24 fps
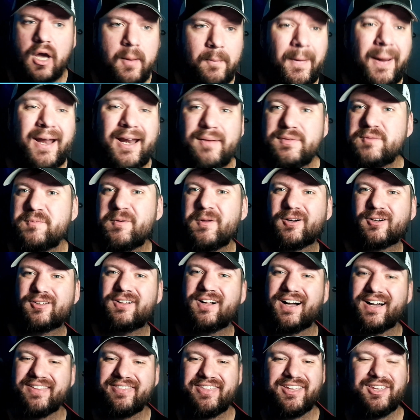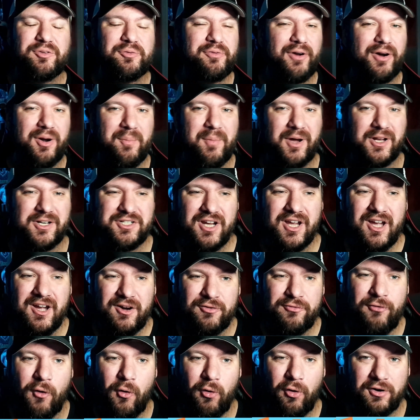My name is Peter Klein, thank you very much
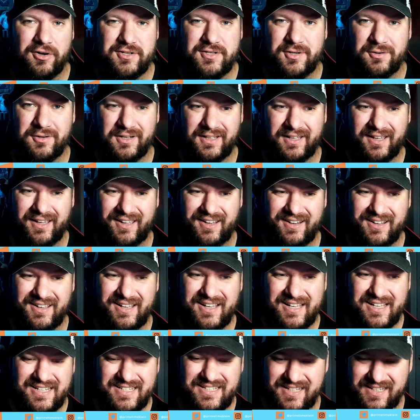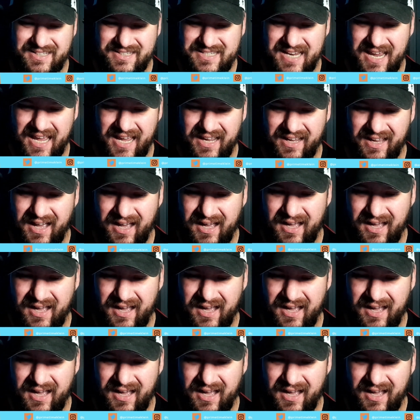for tuning in today.